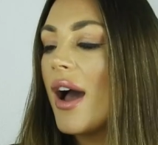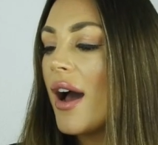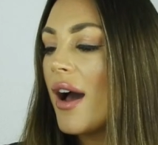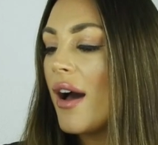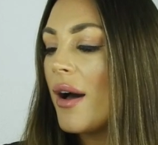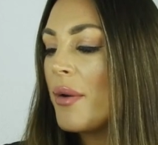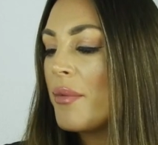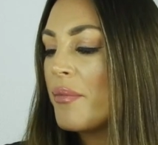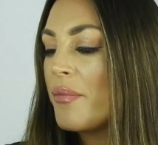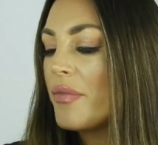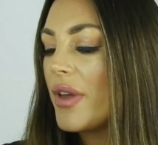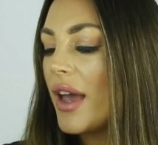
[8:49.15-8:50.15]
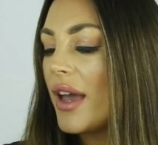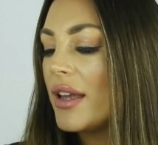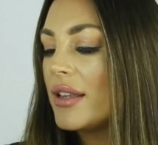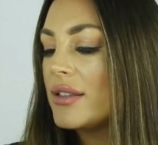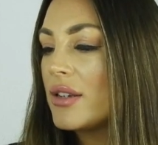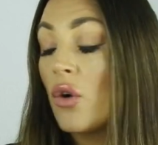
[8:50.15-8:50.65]

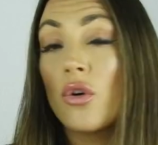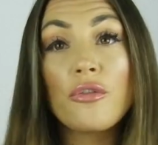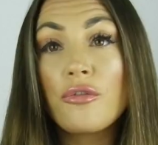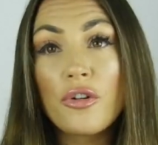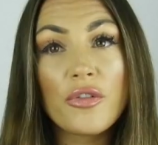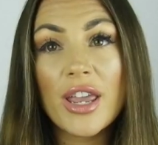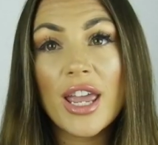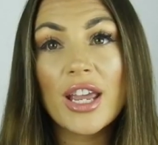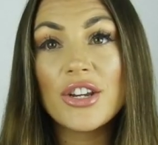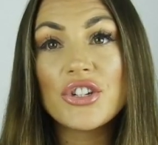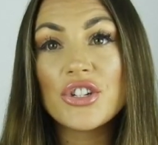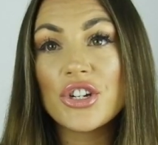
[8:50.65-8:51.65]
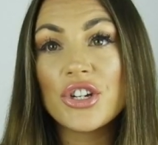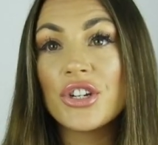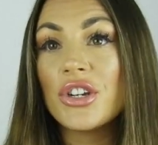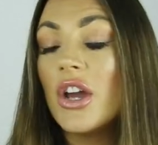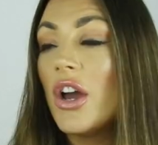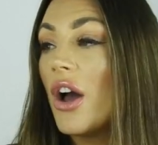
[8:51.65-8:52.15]
and or for
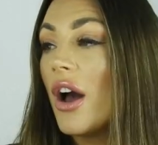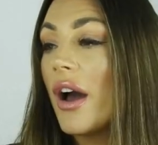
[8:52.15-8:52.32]
vacation.